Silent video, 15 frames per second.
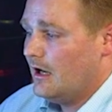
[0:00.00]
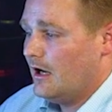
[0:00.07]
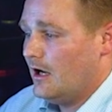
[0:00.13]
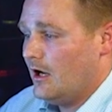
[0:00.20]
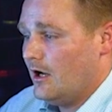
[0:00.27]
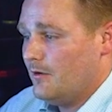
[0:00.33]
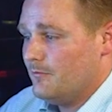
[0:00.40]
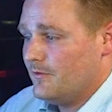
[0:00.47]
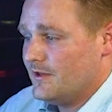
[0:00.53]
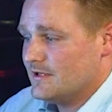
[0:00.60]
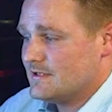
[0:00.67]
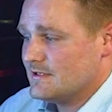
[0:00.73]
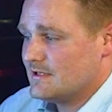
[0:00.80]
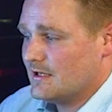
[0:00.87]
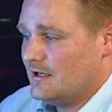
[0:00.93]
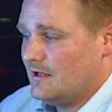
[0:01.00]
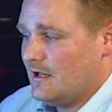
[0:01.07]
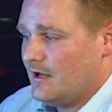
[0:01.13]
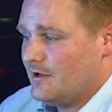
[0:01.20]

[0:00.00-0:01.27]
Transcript: Um, this is gonna